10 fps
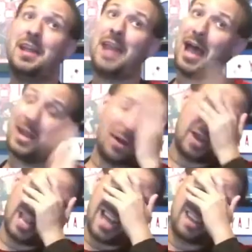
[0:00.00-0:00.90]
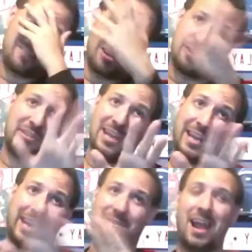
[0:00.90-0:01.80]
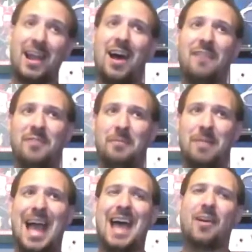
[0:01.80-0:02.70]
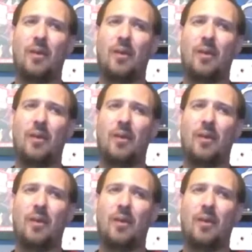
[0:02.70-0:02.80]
Now, I know what a lot of you are thinking right off the bat.